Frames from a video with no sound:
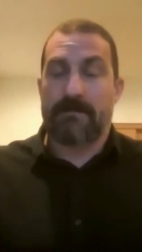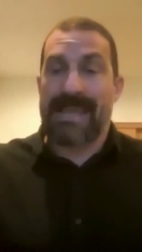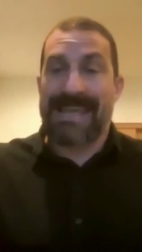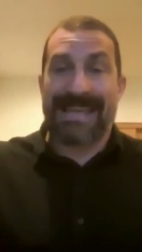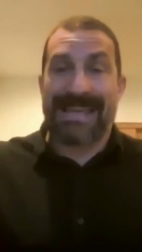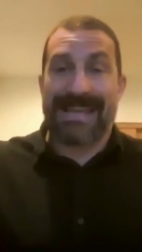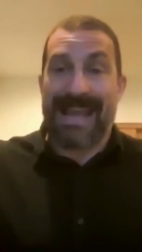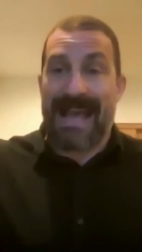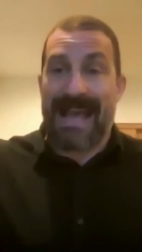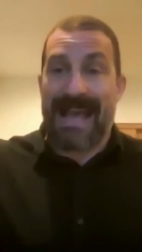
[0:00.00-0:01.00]
be
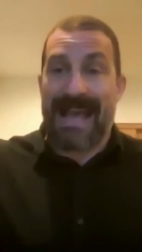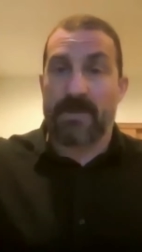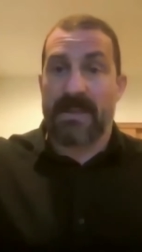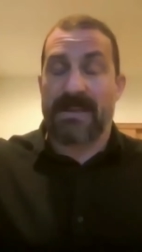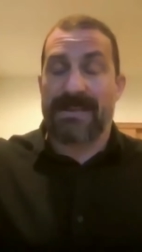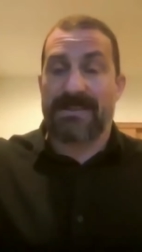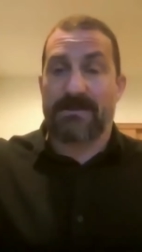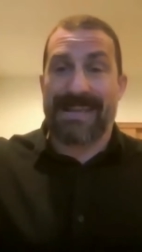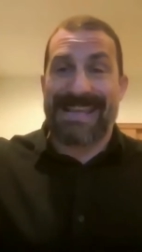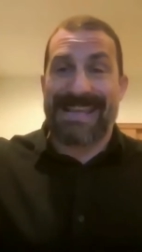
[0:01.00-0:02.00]
in action when they need to
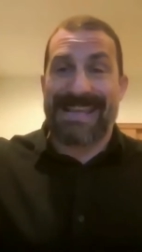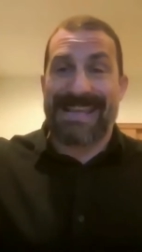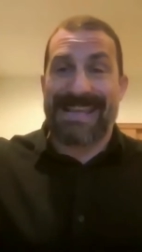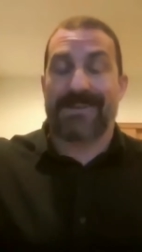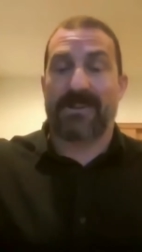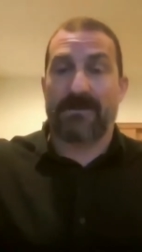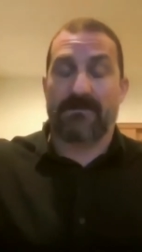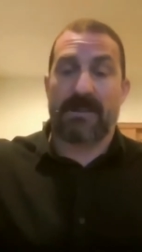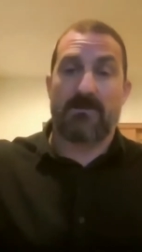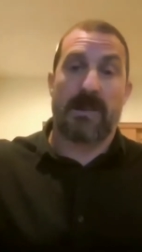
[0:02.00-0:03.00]
be in action,
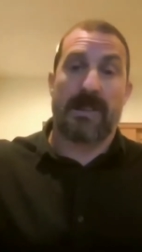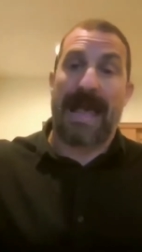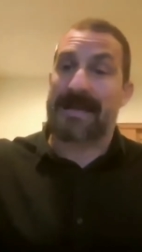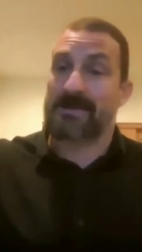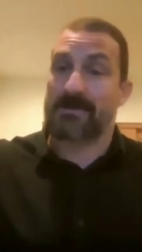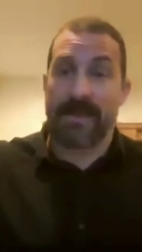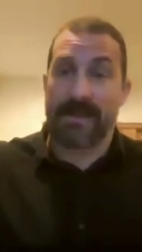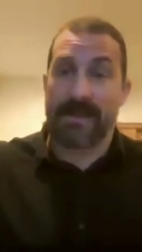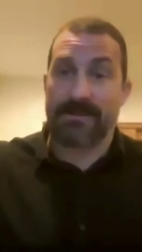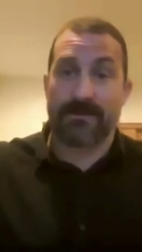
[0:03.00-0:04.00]
can relax when they
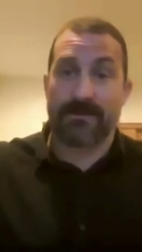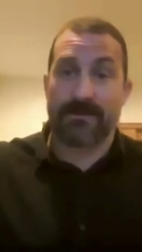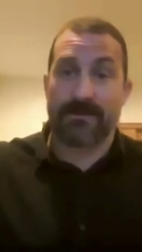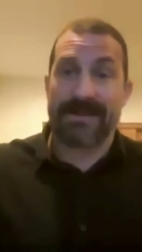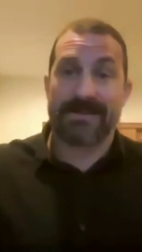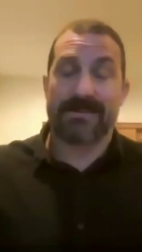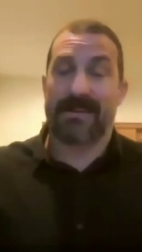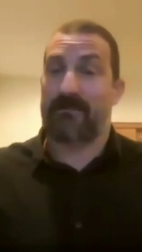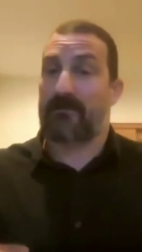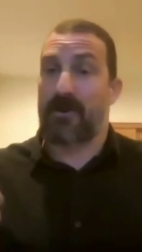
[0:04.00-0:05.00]
need to relax,
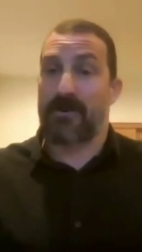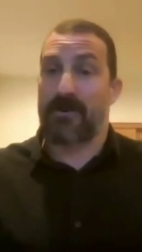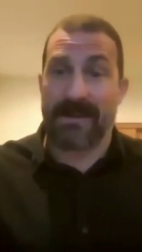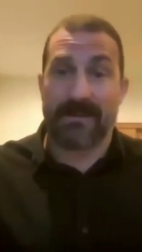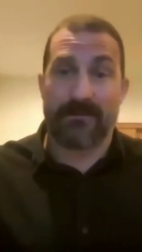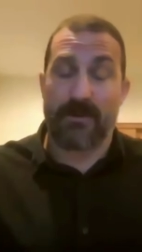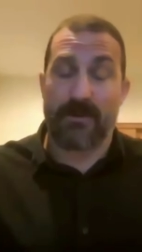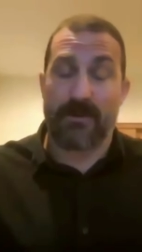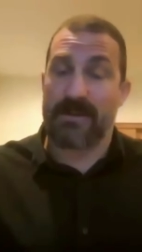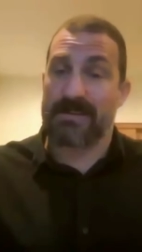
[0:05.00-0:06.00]
can focus when they need to
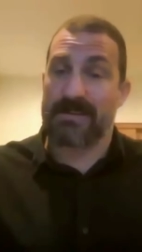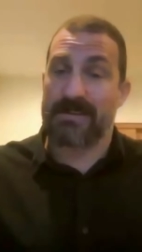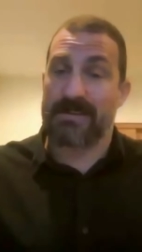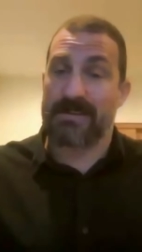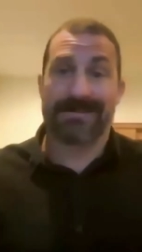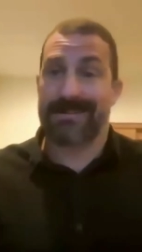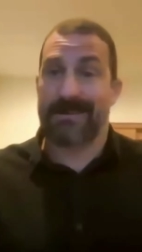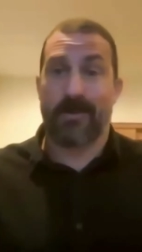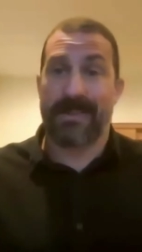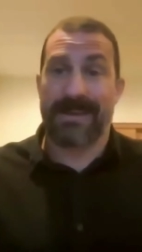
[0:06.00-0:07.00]
focus, and can
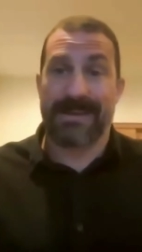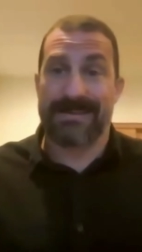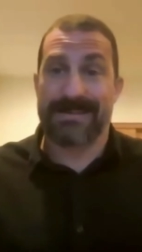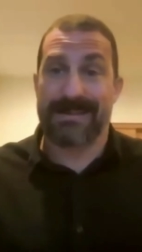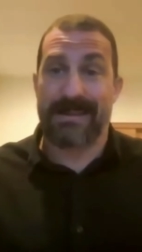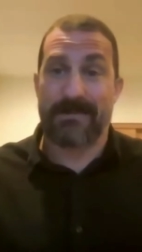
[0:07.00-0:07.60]
sleep when they need to sleep.